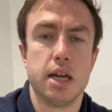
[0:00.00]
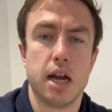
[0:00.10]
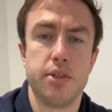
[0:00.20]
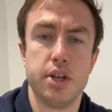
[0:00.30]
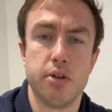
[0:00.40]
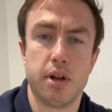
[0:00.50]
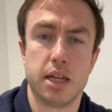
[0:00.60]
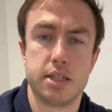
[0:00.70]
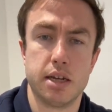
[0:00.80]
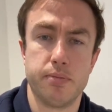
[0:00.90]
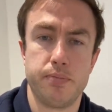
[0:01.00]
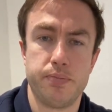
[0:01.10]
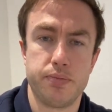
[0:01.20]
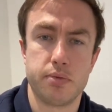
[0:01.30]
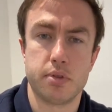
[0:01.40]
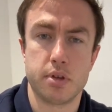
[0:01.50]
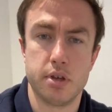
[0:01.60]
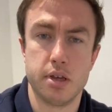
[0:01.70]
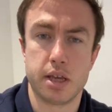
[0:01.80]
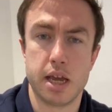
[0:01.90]
and then you relax down.
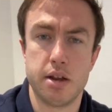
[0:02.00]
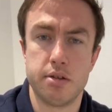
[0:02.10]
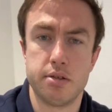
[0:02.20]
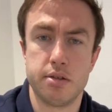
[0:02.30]
Again,